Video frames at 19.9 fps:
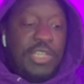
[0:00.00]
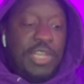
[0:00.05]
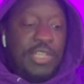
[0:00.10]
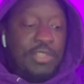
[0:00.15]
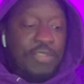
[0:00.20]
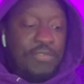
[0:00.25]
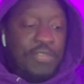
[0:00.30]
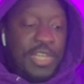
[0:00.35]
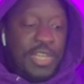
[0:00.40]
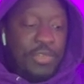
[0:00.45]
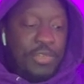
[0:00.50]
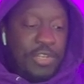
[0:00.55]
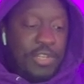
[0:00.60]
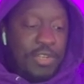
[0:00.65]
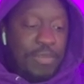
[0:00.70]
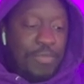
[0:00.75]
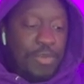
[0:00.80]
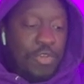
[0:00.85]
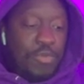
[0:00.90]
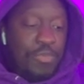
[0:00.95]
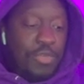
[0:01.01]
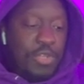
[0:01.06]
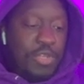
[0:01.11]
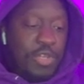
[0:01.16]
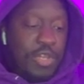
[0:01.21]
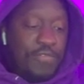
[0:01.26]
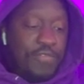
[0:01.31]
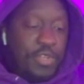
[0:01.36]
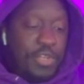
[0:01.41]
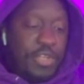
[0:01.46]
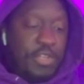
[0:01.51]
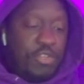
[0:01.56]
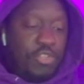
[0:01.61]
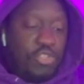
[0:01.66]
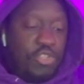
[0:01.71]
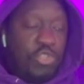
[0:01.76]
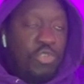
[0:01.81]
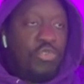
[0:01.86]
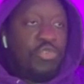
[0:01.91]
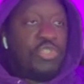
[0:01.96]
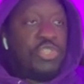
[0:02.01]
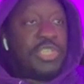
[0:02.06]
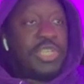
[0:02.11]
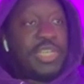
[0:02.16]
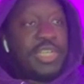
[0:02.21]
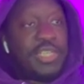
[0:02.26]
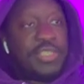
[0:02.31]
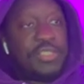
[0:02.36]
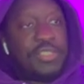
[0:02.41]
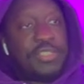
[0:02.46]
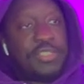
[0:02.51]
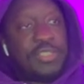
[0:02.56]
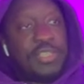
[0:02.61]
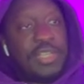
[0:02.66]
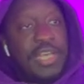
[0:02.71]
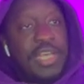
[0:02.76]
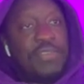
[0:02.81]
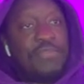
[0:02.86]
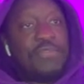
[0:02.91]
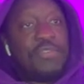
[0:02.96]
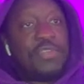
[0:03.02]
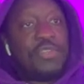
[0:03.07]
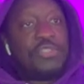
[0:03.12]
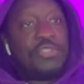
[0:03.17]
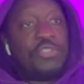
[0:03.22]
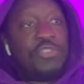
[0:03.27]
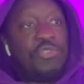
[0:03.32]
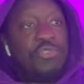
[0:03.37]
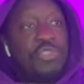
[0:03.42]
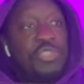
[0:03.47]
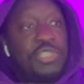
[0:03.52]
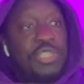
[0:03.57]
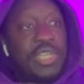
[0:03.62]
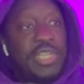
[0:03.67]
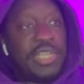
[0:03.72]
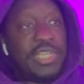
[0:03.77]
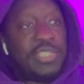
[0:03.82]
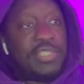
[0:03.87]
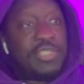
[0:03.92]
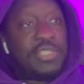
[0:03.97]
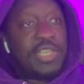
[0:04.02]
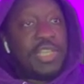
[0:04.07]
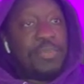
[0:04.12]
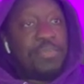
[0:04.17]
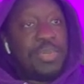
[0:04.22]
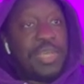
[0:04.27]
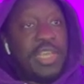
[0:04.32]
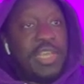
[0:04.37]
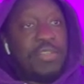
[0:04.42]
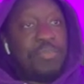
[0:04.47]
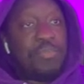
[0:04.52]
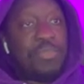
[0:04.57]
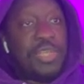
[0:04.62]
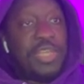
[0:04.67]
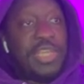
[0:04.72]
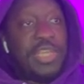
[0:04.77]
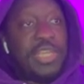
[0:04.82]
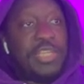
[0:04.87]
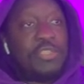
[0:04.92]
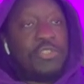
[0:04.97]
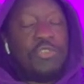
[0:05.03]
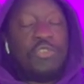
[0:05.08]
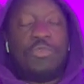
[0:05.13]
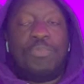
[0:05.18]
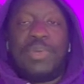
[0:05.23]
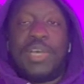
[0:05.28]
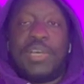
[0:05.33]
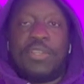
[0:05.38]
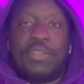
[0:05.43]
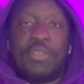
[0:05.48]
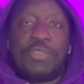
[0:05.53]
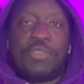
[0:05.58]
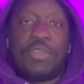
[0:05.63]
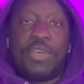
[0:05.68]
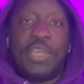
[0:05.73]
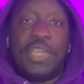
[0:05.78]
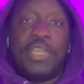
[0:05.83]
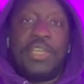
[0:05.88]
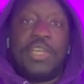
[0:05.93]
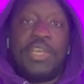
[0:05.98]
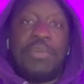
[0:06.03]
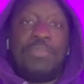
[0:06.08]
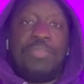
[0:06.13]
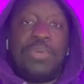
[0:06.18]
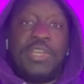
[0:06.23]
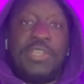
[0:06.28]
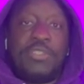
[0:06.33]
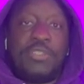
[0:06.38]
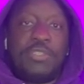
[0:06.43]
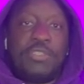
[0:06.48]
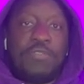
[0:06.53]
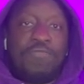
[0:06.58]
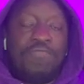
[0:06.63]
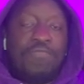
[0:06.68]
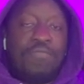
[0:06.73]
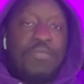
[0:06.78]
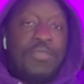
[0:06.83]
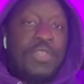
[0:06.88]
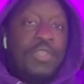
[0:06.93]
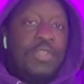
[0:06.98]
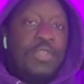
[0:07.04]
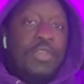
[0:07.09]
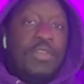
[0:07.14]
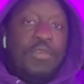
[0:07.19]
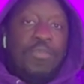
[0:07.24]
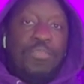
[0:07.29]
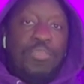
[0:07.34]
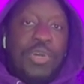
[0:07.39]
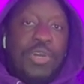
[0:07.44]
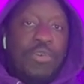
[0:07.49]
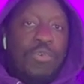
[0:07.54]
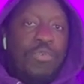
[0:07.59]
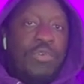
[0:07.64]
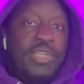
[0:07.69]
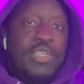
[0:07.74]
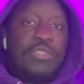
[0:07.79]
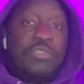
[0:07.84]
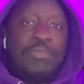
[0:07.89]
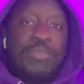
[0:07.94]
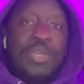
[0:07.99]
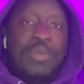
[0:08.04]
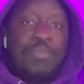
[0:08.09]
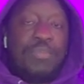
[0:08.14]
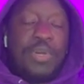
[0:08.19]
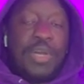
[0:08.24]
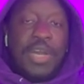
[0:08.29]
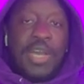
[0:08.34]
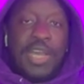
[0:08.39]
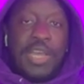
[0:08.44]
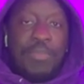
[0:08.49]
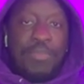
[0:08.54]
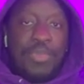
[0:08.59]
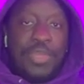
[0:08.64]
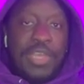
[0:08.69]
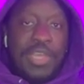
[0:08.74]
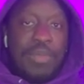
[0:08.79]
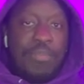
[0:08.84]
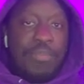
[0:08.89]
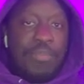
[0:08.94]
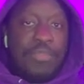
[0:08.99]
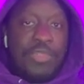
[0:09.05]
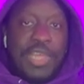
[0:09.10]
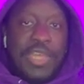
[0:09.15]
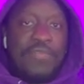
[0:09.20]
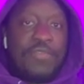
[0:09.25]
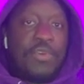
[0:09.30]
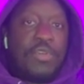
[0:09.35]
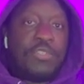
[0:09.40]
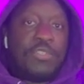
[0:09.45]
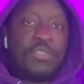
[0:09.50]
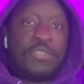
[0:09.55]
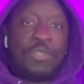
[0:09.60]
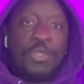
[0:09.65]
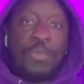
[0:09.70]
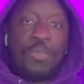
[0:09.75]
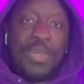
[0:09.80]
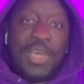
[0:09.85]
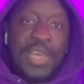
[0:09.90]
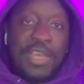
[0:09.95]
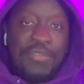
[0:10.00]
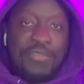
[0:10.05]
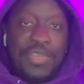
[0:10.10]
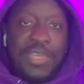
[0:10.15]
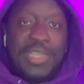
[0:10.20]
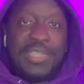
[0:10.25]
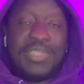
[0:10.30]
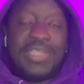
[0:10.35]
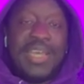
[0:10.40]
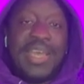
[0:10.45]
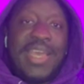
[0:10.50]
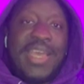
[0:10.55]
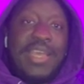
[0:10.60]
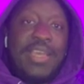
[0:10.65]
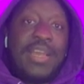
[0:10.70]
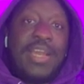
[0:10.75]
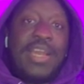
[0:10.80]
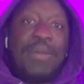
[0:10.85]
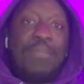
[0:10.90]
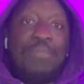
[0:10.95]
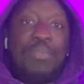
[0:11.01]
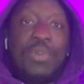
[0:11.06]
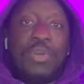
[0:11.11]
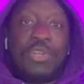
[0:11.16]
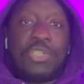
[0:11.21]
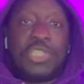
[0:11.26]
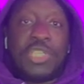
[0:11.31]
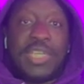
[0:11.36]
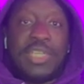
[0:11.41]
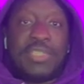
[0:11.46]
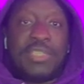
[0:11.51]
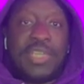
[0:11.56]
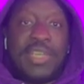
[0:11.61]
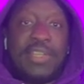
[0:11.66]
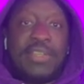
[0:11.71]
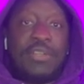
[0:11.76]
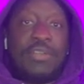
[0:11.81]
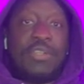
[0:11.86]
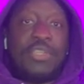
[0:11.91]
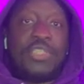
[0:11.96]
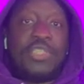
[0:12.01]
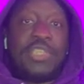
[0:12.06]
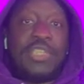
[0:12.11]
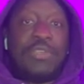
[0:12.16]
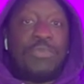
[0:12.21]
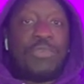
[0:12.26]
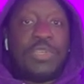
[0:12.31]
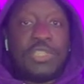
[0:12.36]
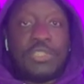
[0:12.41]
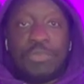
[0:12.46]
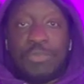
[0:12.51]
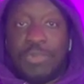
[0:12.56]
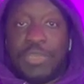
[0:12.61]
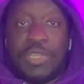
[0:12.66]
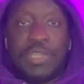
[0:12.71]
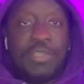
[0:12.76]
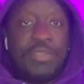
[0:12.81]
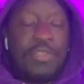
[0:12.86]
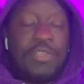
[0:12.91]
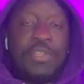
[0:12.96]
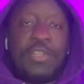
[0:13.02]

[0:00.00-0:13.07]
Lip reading: undervalued at the moment. I've only got 2 shares, and for those 2 shares, they paid me £2.39. But always remember, IBM, they've gone super heavy into AI and blockchain technology, which we,